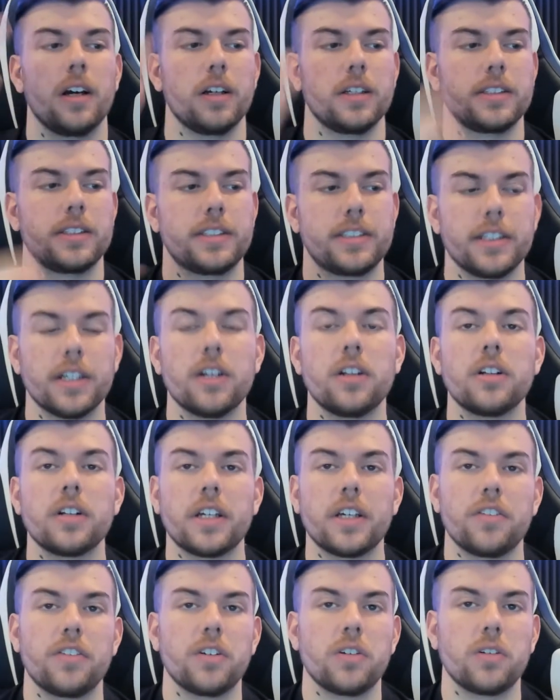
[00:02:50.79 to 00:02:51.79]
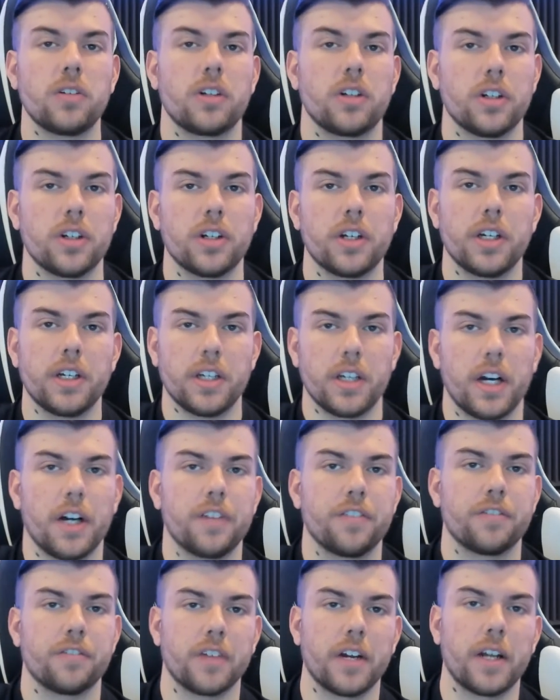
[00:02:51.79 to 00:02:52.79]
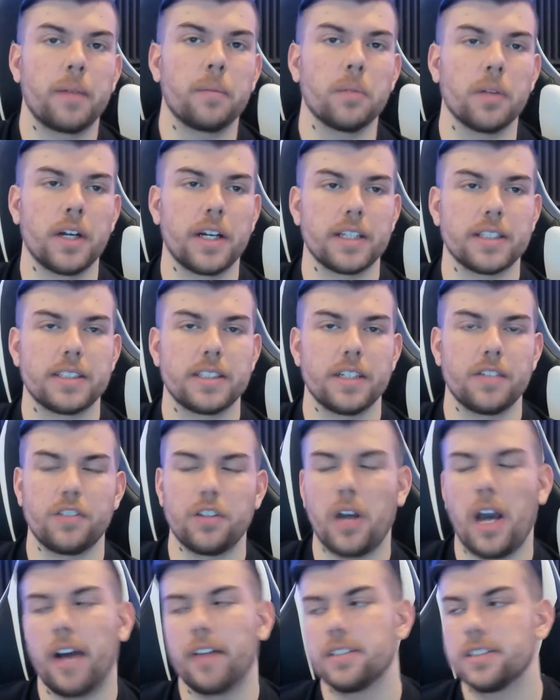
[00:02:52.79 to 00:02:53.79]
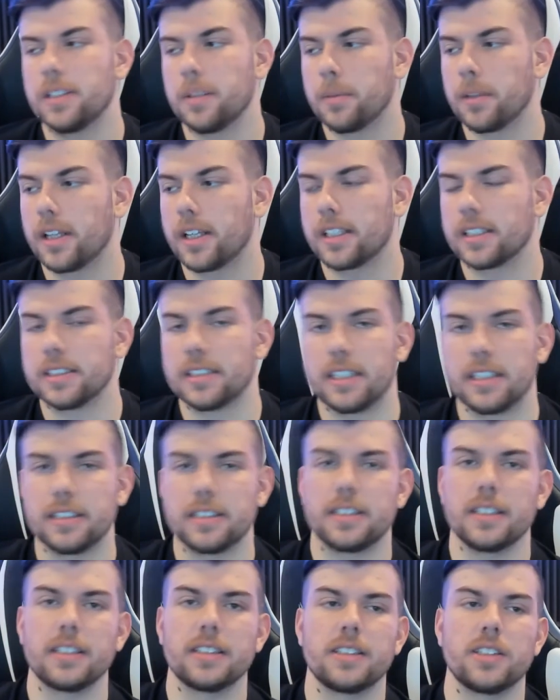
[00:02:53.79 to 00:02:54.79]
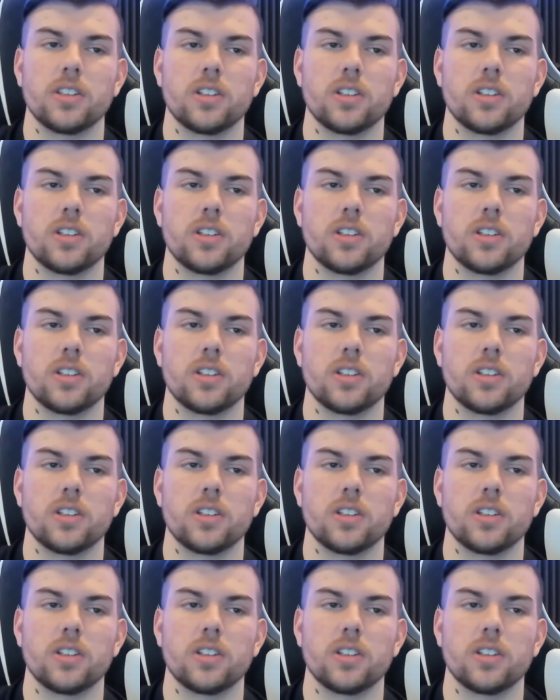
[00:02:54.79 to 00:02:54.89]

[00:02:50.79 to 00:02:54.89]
still give you good enough frame rates if you have something like a 1060.